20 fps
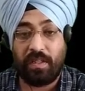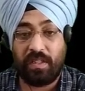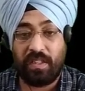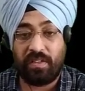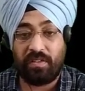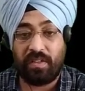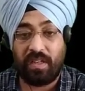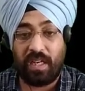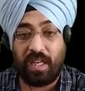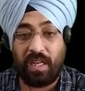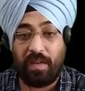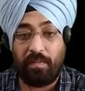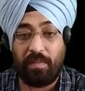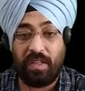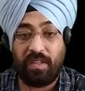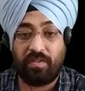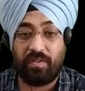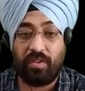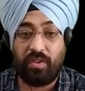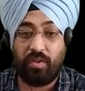This name
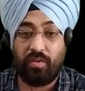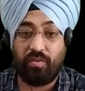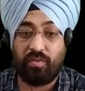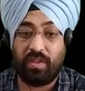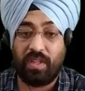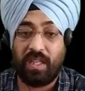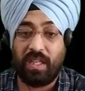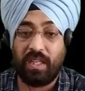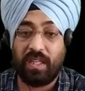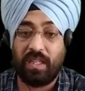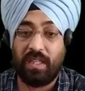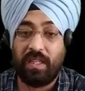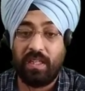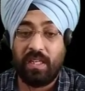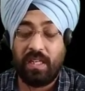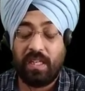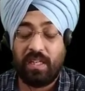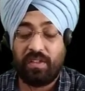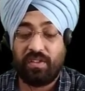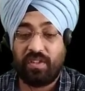is using
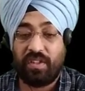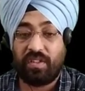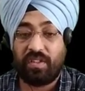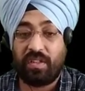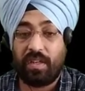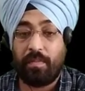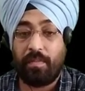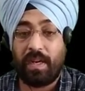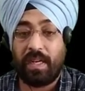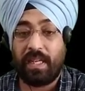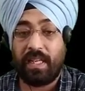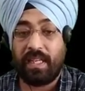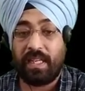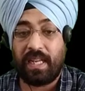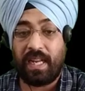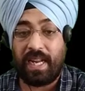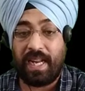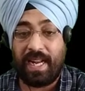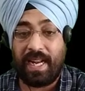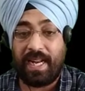systematic
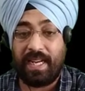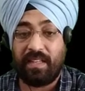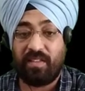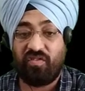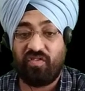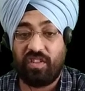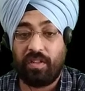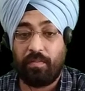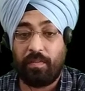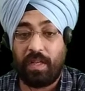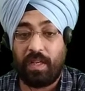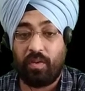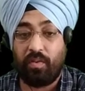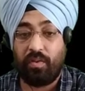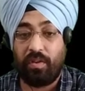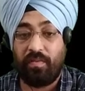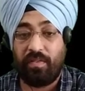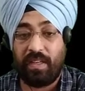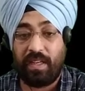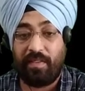Hantzsch Widman
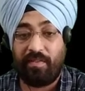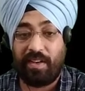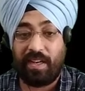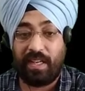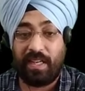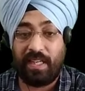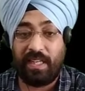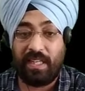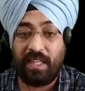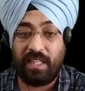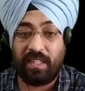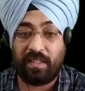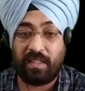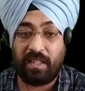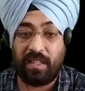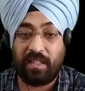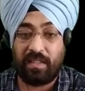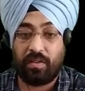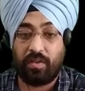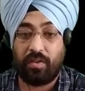rule, we have already
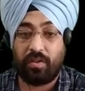discussed.